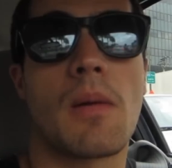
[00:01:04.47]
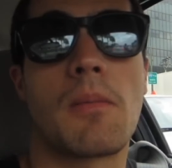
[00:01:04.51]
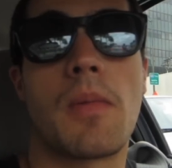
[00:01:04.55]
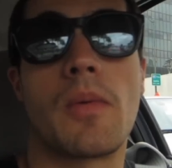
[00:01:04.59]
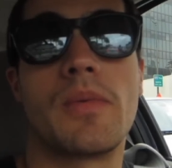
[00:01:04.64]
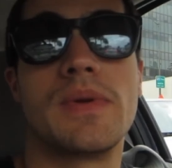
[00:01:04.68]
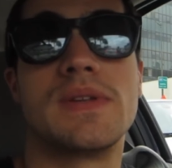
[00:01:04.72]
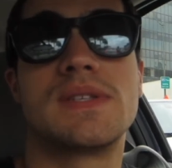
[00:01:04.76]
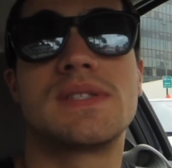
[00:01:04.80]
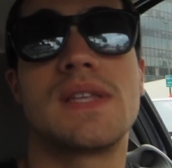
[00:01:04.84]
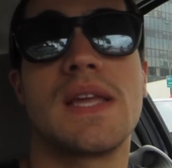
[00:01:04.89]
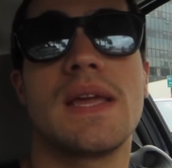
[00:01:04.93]

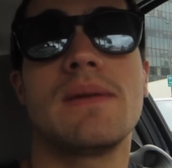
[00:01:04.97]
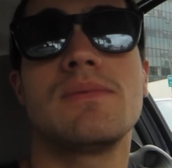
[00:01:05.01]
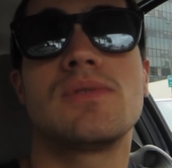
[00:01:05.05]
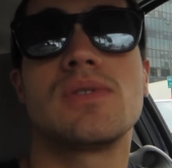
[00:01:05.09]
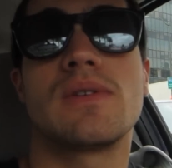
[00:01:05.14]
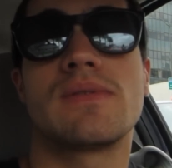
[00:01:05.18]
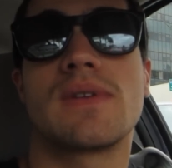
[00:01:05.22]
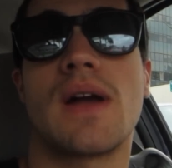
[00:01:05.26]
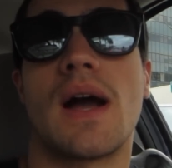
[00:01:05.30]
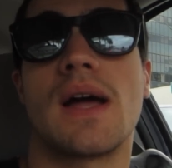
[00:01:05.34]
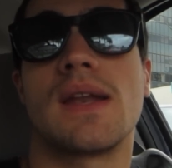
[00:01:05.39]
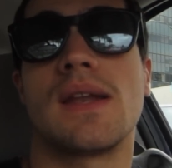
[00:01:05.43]
But we seem
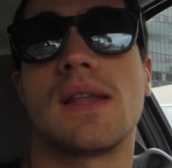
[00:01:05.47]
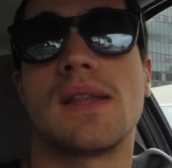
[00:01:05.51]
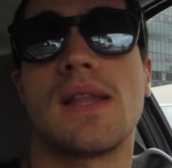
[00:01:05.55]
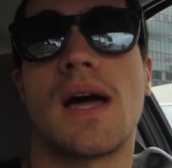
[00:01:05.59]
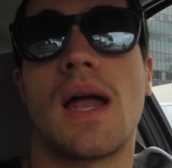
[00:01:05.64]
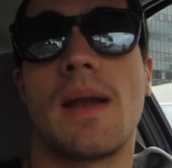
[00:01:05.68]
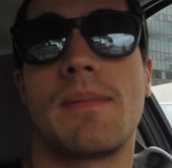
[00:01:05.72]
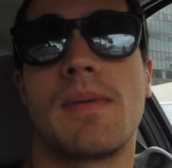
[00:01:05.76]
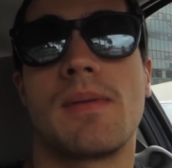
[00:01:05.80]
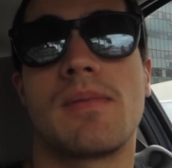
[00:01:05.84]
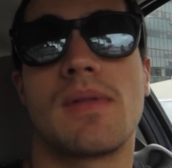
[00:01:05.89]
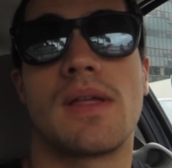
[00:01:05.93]
to have gotten a
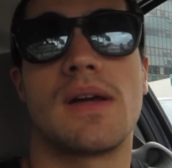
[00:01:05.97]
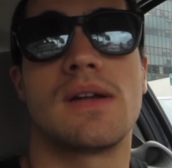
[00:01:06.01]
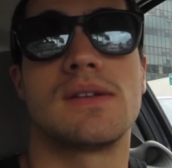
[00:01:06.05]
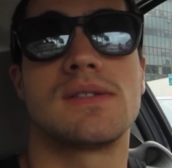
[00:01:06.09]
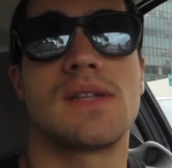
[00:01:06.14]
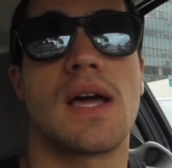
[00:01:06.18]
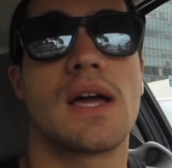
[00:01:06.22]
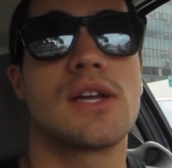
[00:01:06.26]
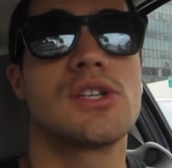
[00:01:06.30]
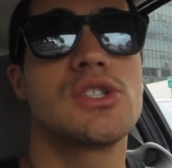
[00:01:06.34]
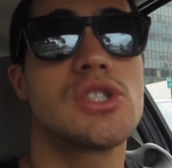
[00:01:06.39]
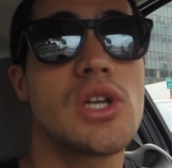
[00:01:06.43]
lot of people that
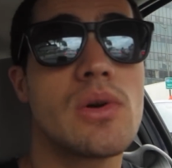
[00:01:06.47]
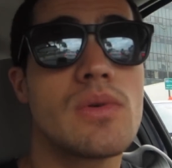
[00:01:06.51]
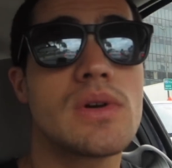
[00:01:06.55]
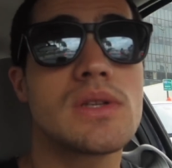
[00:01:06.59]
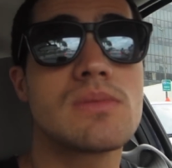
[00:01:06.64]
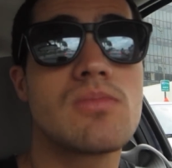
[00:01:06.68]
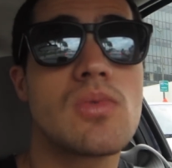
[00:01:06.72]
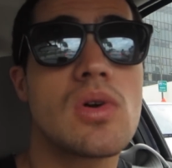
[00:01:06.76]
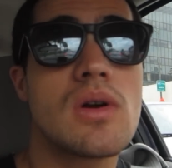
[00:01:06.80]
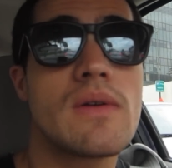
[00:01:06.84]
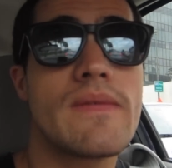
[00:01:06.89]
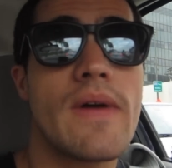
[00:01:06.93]
is like, show
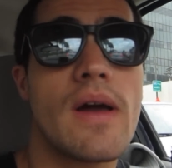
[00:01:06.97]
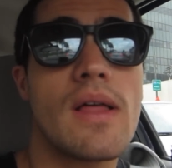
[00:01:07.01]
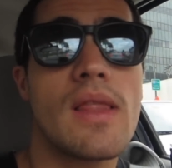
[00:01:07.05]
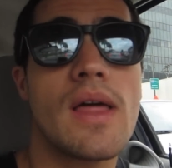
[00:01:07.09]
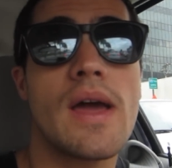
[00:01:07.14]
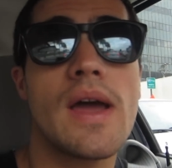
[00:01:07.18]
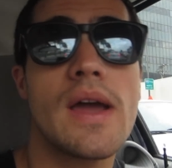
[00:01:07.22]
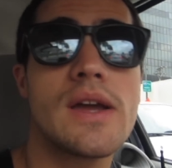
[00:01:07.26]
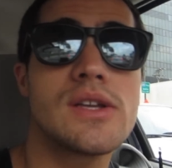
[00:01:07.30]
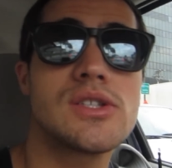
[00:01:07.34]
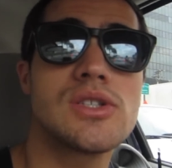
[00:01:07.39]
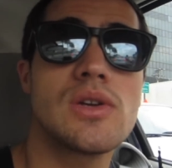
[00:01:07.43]
us more of
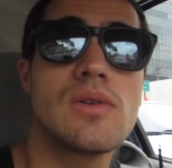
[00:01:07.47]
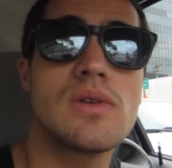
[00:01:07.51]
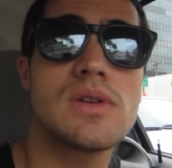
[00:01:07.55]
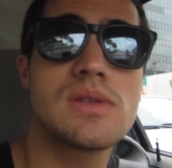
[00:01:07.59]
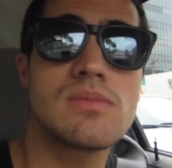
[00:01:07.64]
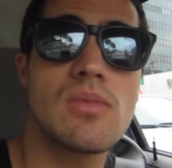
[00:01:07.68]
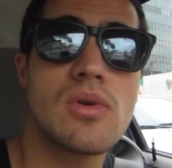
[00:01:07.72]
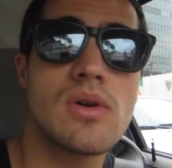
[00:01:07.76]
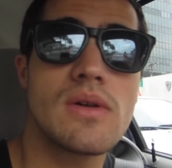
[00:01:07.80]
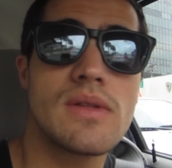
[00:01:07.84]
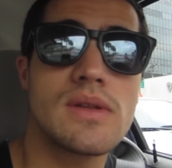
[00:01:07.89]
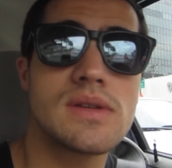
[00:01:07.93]
L A, show
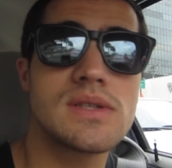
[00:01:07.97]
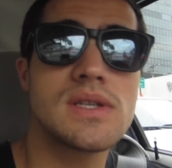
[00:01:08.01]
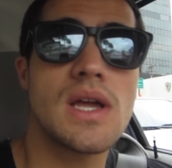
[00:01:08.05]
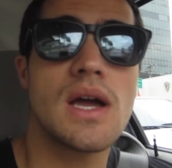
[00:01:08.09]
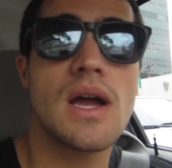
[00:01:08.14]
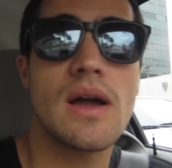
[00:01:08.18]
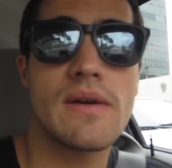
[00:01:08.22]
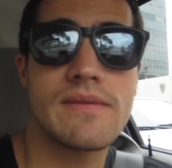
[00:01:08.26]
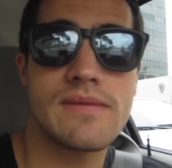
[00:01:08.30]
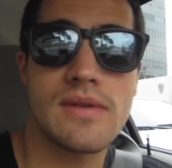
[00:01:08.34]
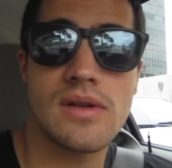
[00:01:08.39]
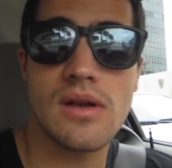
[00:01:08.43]
us more of the
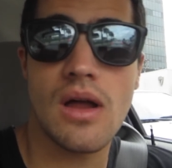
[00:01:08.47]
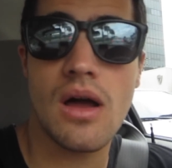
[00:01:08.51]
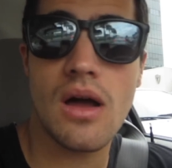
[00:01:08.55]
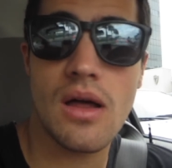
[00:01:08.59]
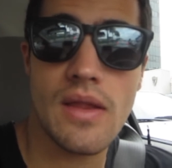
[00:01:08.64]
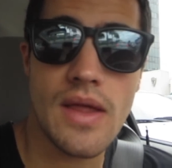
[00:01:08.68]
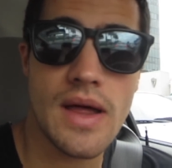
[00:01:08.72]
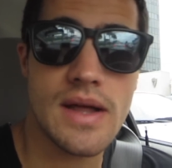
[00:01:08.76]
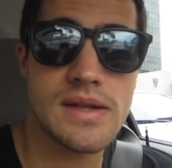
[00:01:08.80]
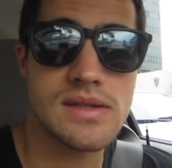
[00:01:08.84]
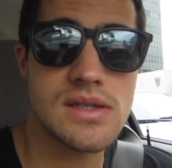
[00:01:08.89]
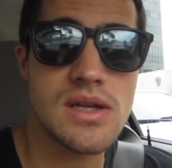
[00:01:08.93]
stuff and
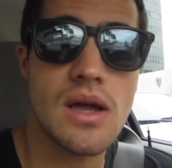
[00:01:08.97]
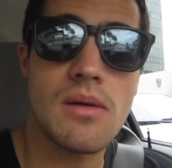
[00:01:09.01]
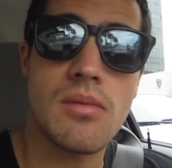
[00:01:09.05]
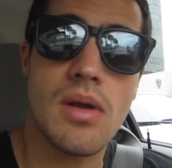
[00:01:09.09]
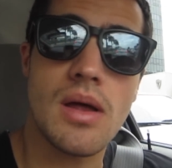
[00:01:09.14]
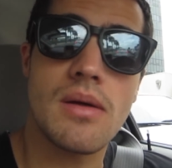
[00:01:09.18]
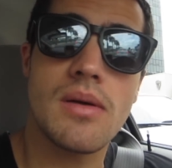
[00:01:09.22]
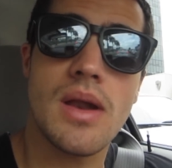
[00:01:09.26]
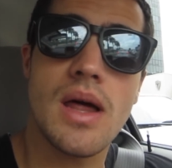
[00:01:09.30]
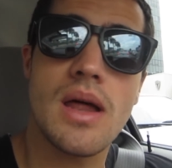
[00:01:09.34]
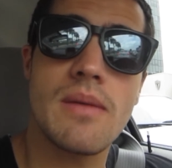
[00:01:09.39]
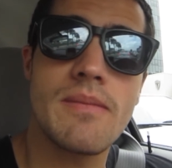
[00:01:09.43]
all that stuff,
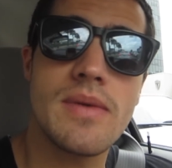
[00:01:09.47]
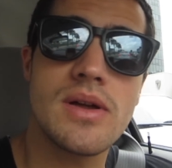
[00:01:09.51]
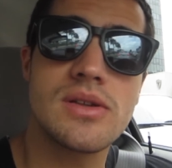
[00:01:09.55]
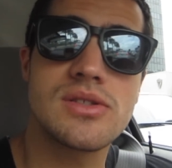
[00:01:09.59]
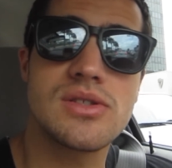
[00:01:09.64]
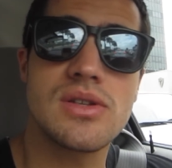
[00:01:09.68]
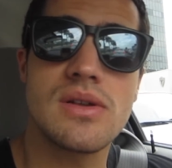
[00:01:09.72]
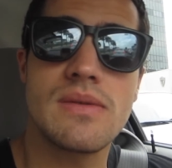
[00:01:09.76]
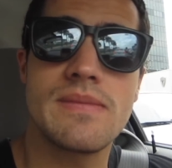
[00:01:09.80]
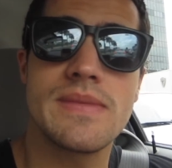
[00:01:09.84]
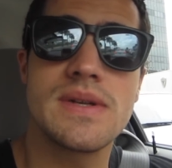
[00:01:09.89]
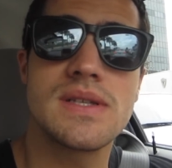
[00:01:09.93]
blah, blah, blah,
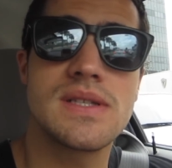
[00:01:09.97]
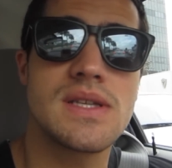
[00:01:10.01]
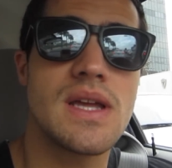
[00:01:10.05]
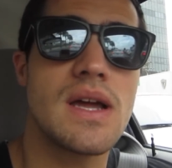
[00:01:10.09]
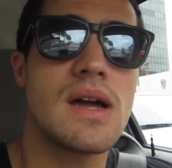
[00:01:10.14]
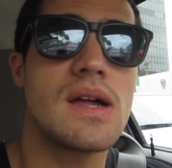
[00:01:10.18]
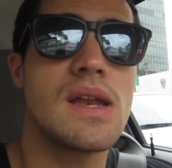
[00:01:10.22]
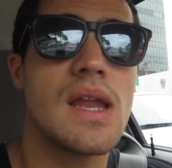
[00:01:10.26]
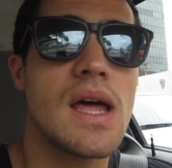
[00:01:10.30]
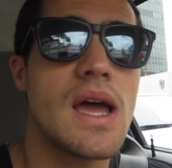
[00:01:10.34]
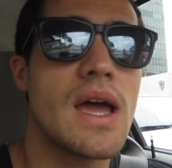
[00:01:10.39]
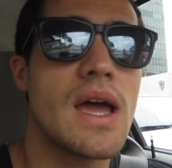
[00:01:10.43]
Mitchell, Missy L